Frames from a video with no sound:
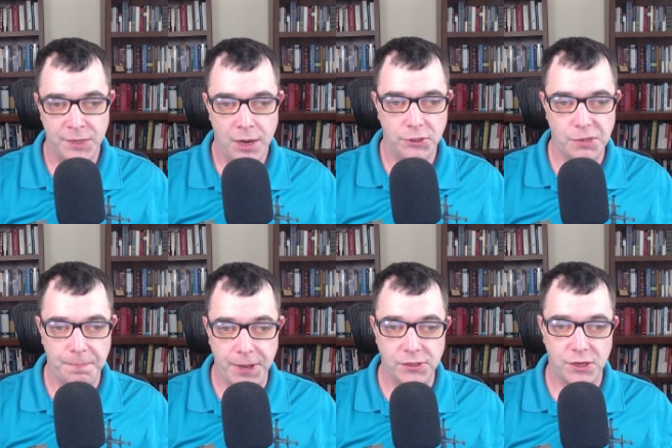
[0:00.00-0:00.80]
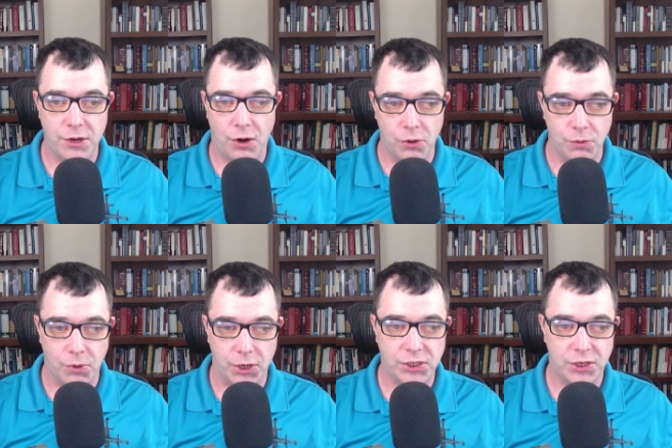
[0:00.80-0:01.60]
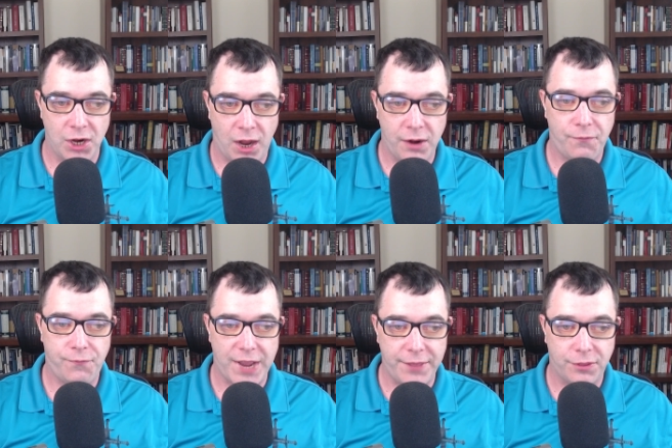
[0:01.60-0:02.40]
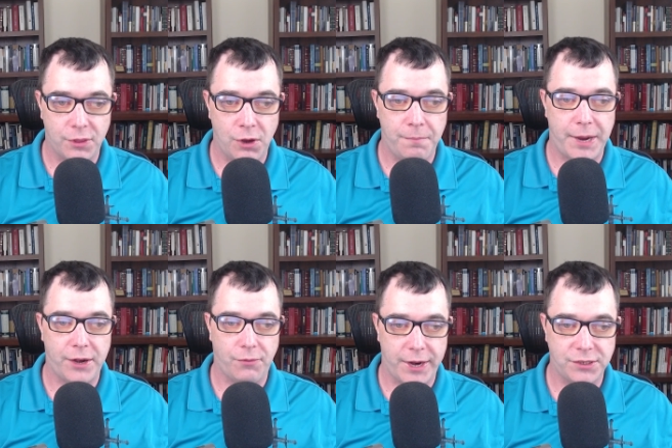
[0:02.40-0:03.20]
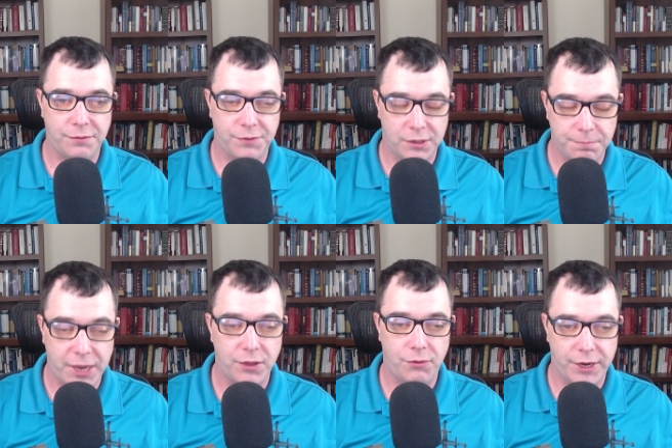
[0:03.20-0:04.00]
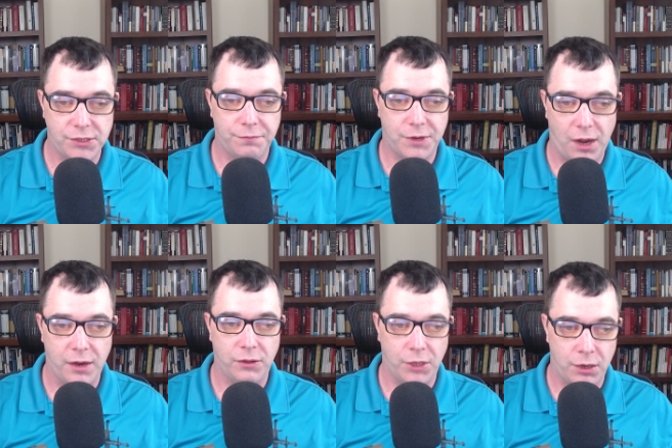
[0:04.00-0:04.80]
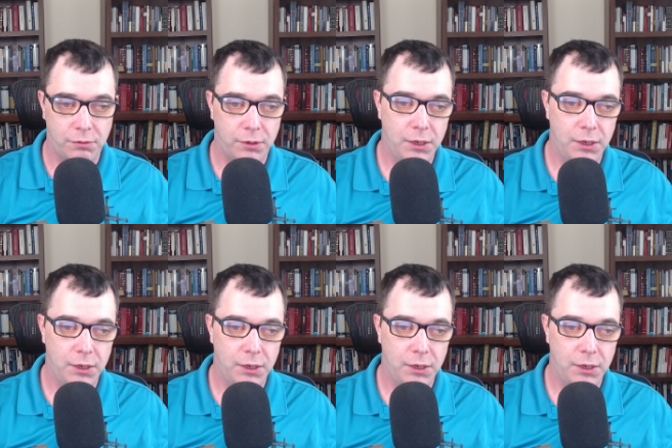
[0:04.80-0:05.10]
which depends on their own works, not faith alone by grace of by the grace of God alone.